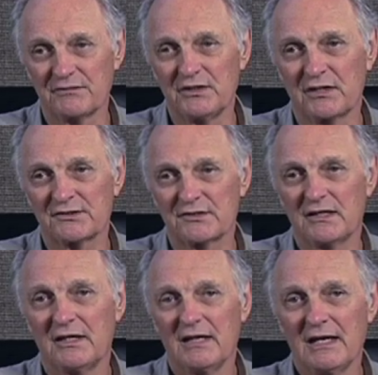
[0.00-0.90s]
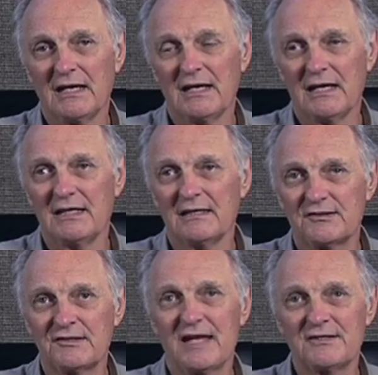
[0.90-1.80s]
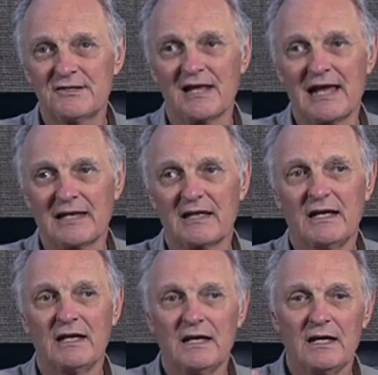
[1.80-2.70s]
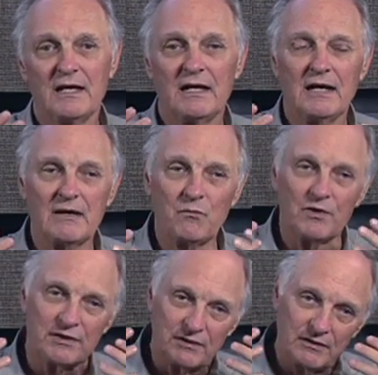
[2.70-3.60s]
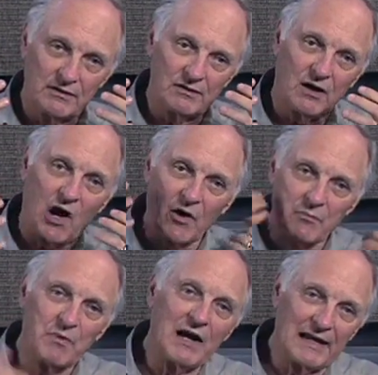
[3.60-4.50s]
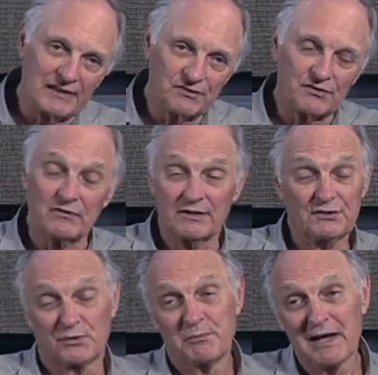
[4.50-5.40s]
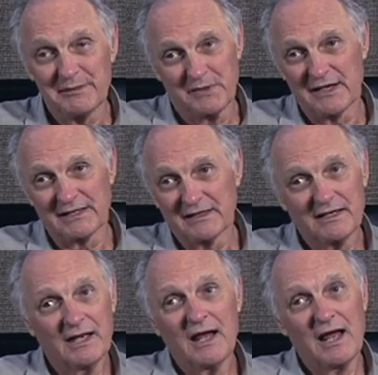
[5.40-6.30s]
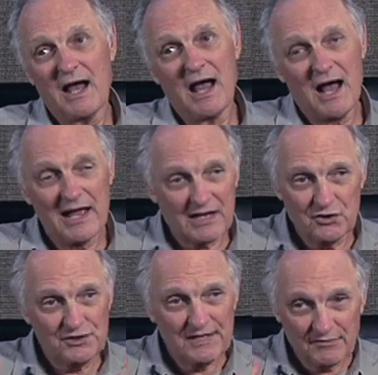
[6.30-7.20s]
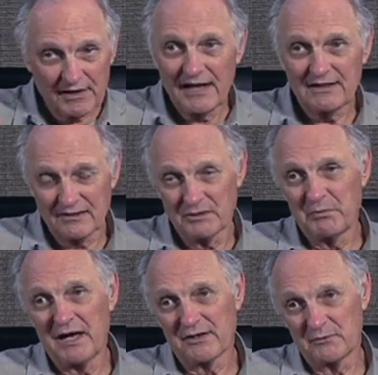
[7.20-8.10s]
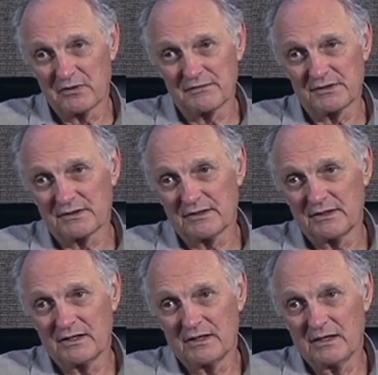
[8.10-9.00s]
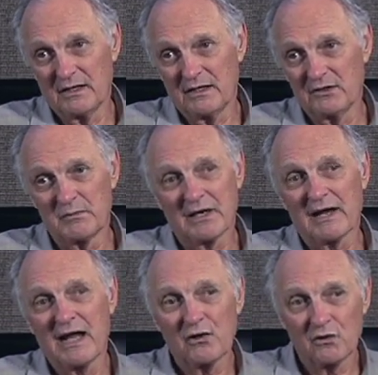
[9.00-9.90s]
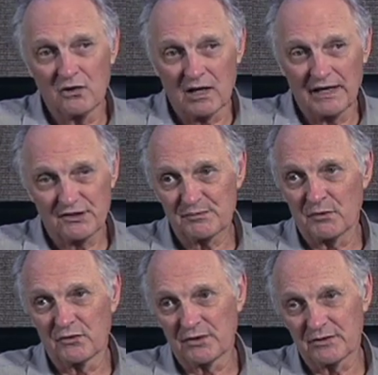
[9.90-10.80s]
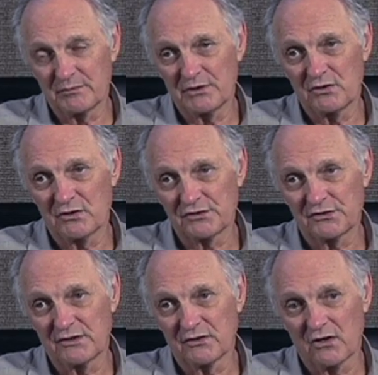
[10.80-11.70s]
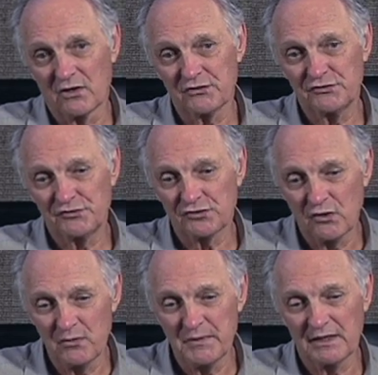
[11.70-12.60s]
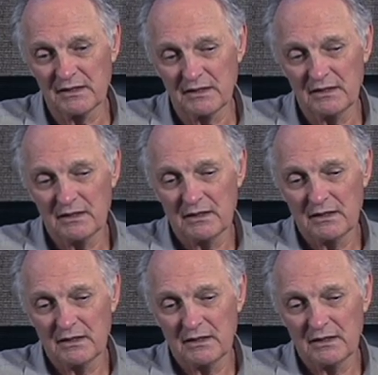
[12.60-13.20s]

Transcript: of dust, in the sense that with our minds, or at least with my mind, I could never get to the bottom of it, no matter how long I explored it, because there are so many